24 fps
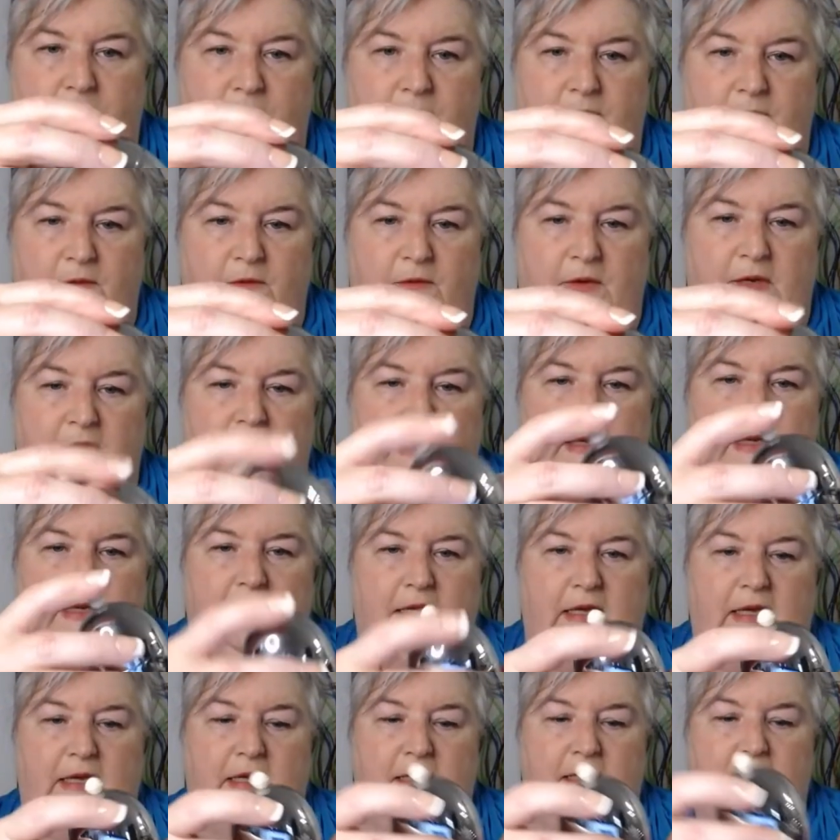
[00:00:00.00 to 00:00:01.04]
Really
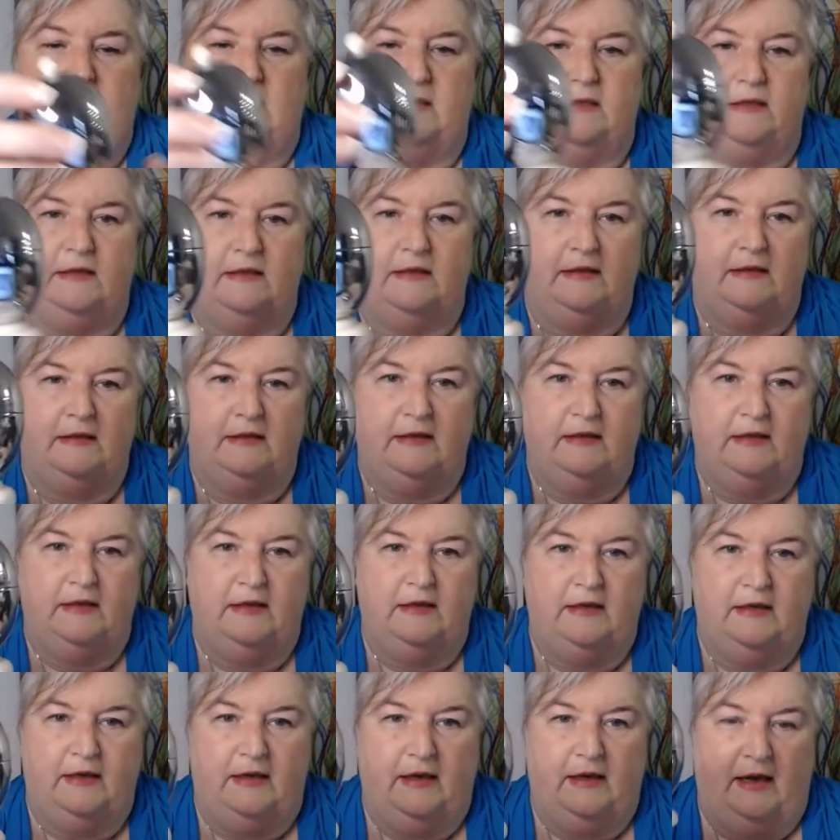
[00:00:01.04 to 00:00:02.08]
neat.
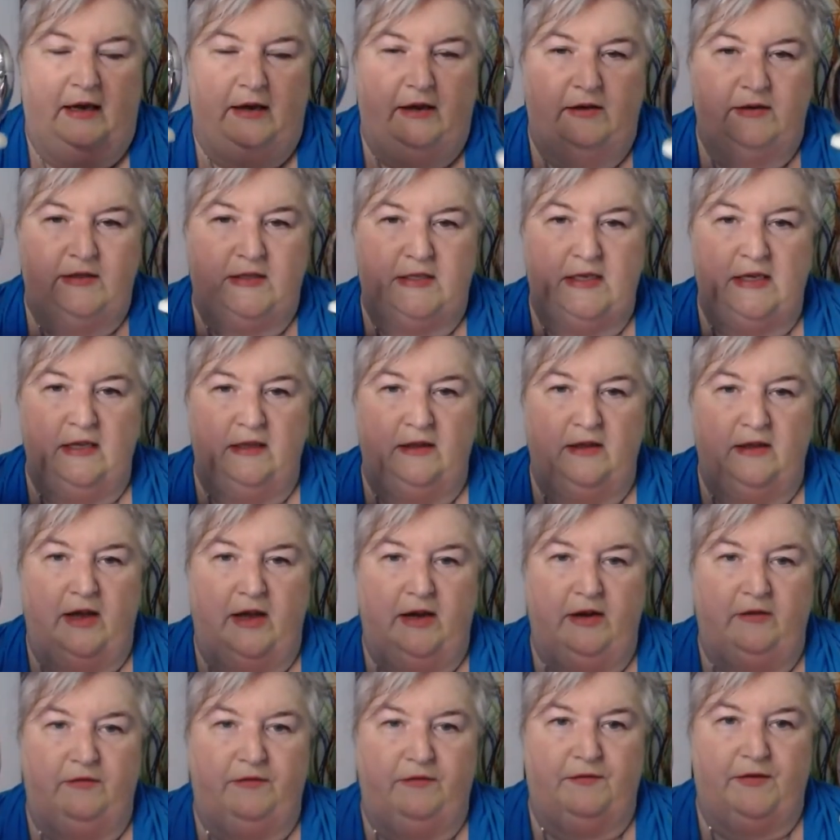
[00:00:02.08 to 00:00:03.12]
You see a
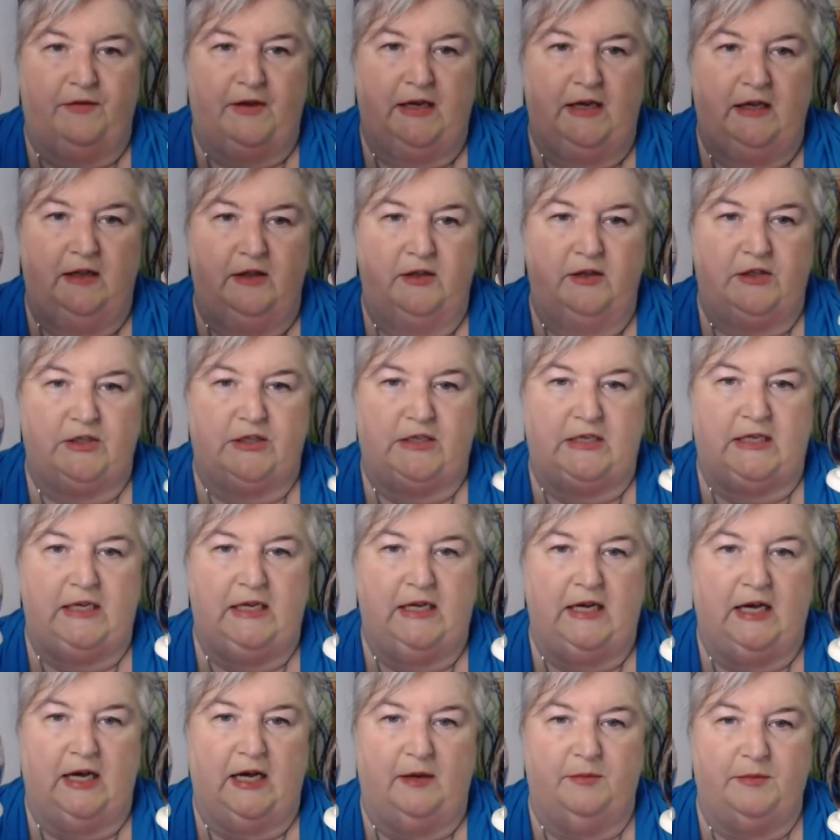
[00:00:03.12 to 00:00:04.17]
lot of English
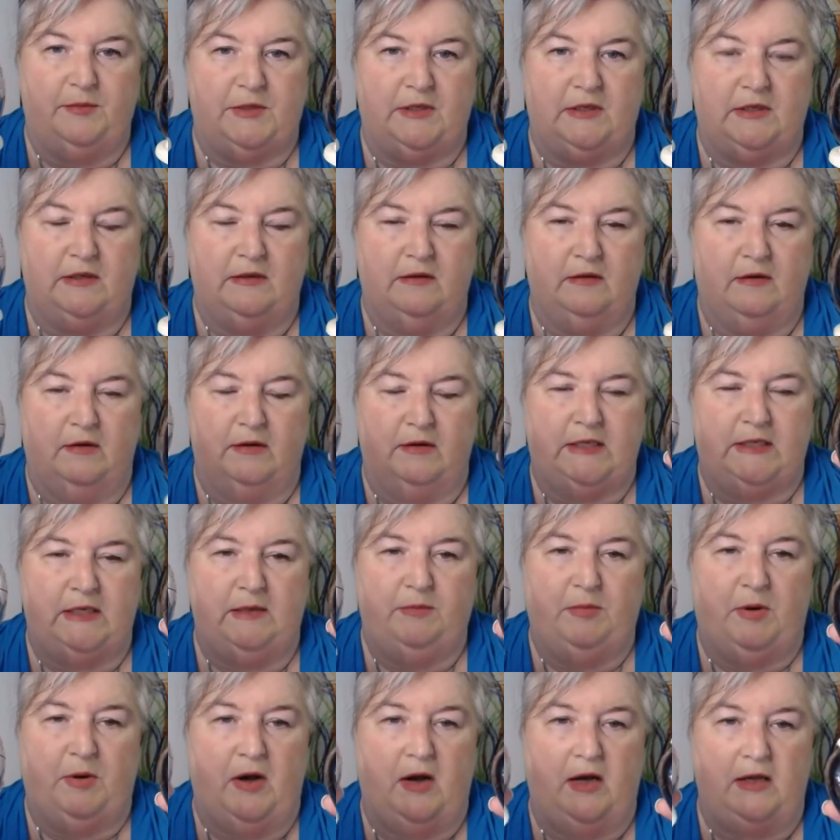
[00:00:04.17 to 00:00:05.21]
teacups or
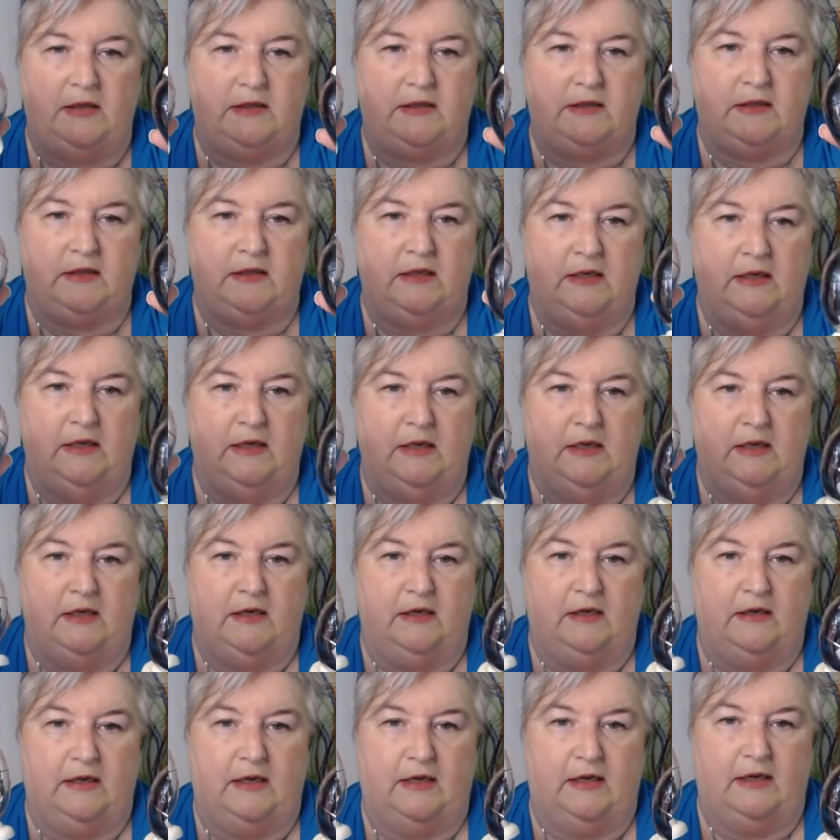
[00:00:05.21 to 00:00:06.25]
teapots.
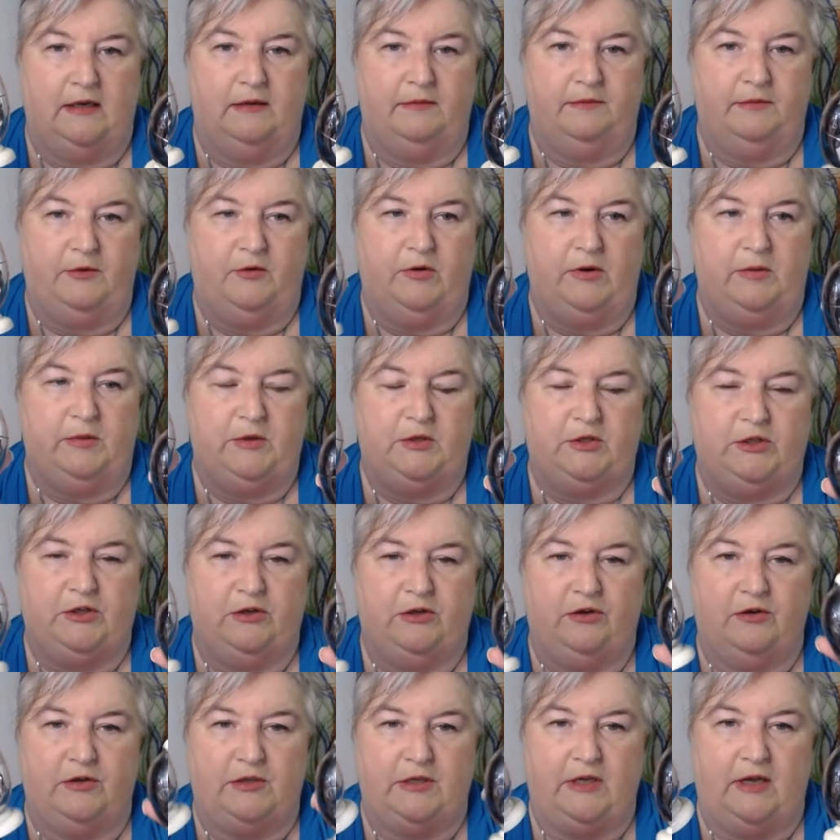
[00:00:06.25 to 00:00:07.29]
Cream and
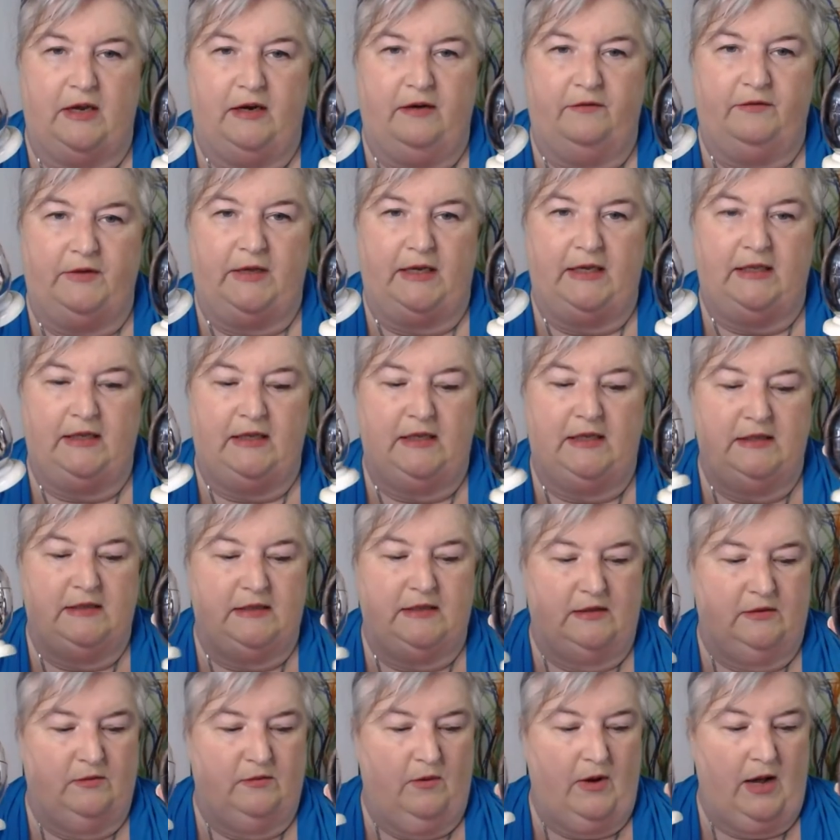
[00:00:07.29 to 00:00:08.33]
sugar is kind of like these
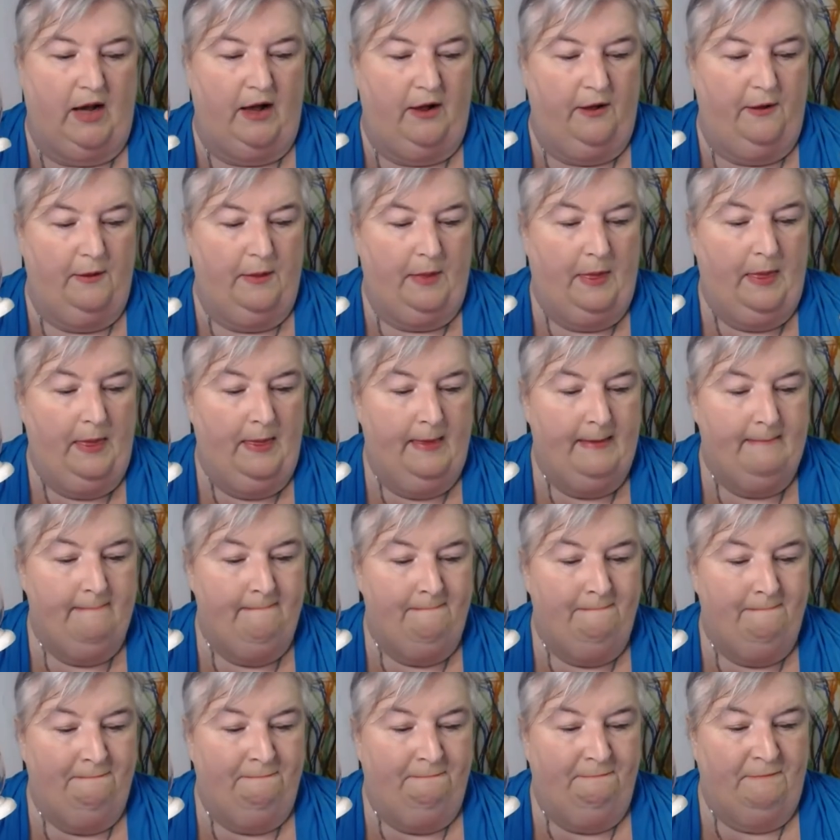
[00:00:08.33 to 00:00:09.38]
as well.
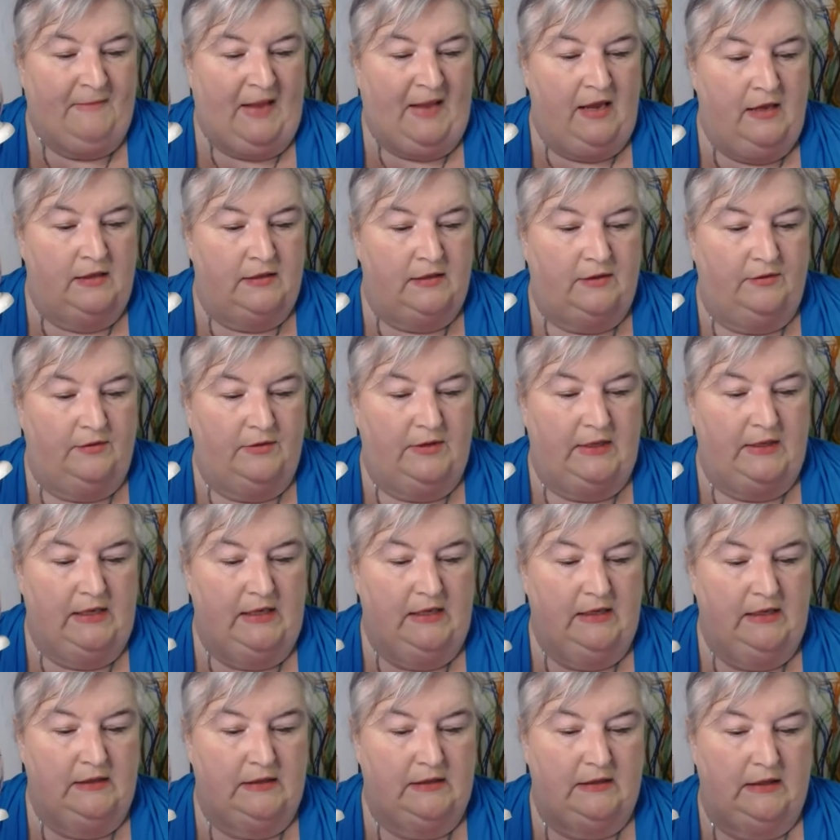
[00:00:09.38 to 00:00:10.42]
So
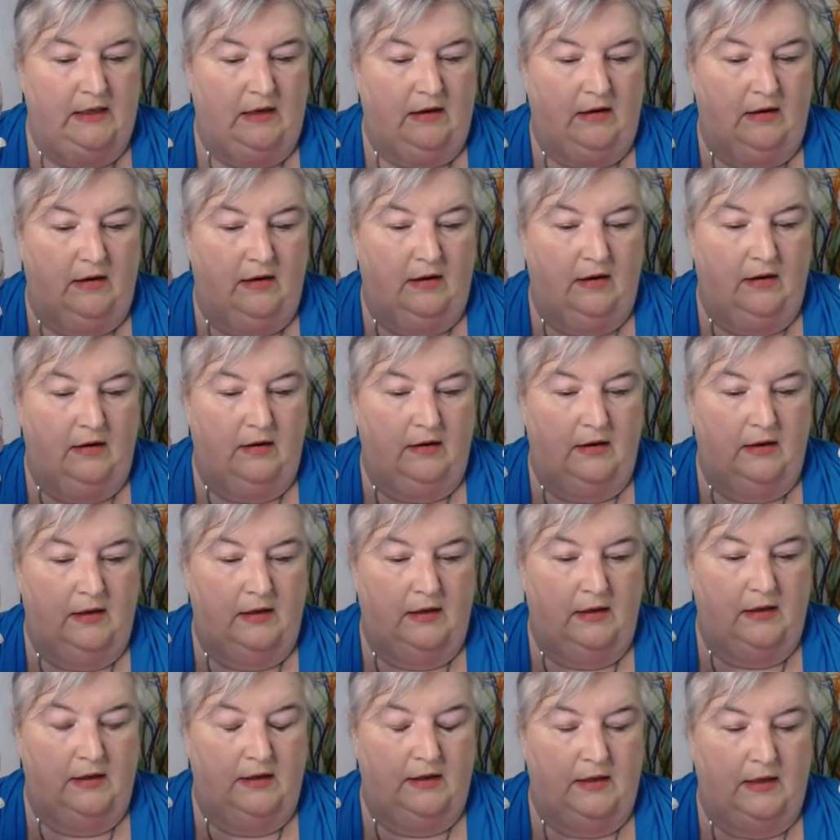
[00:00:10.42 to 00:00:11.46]
these are
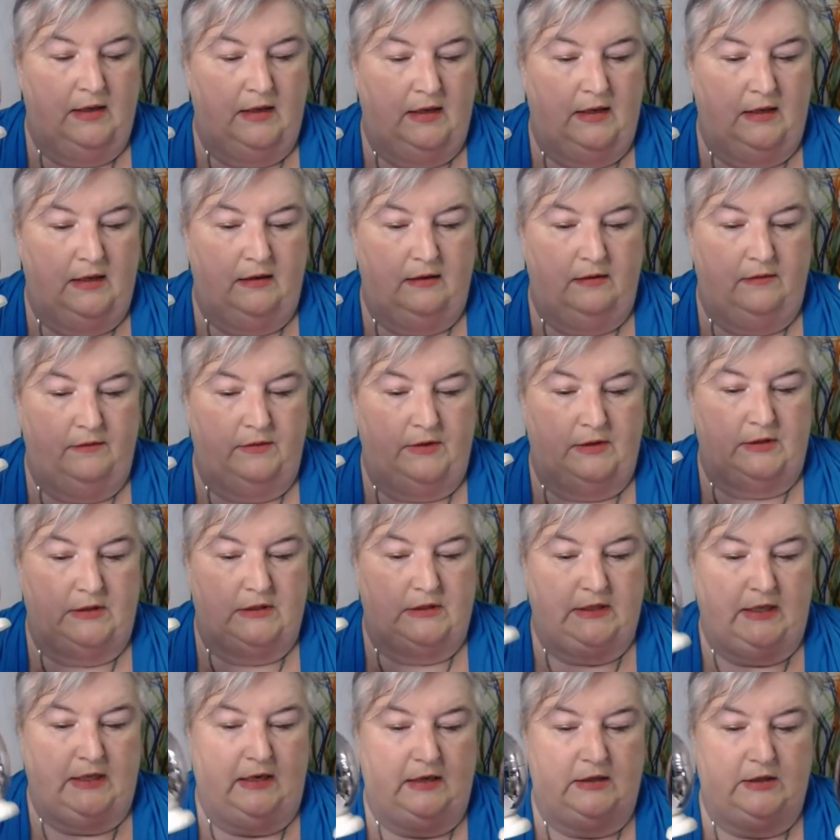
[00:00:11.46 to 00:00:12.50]
the
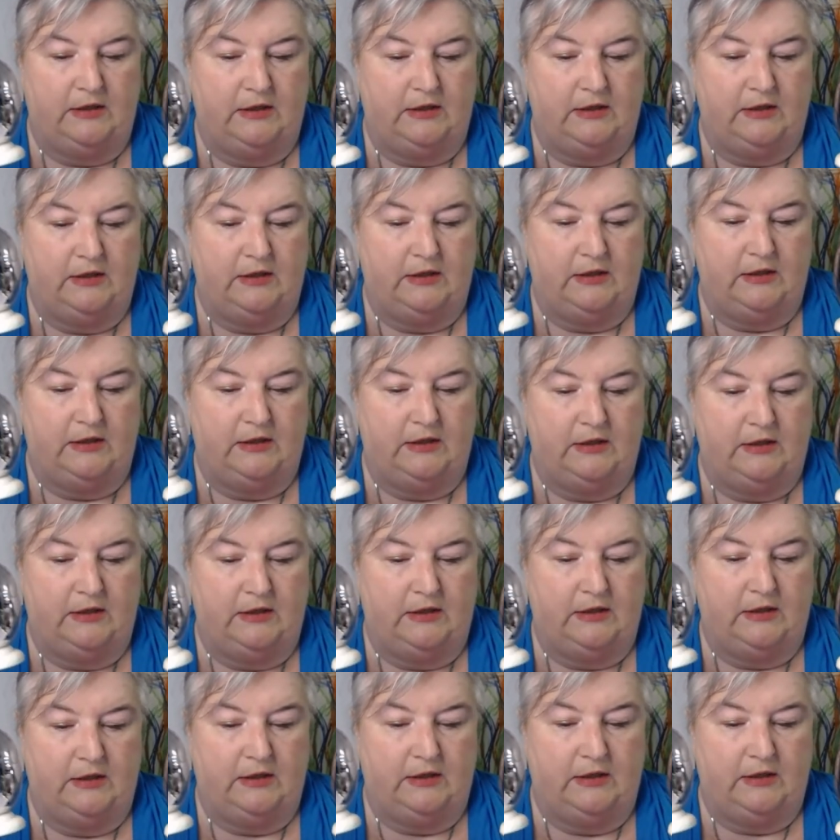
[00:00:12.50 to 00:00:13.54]
set of two,
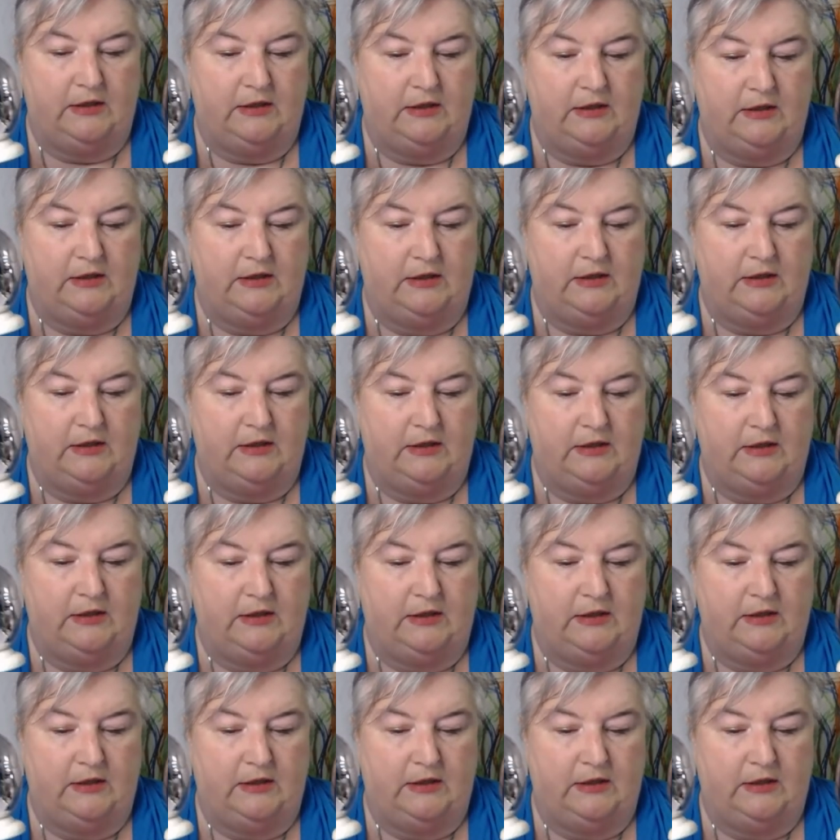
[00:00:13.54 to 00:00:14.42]
$18,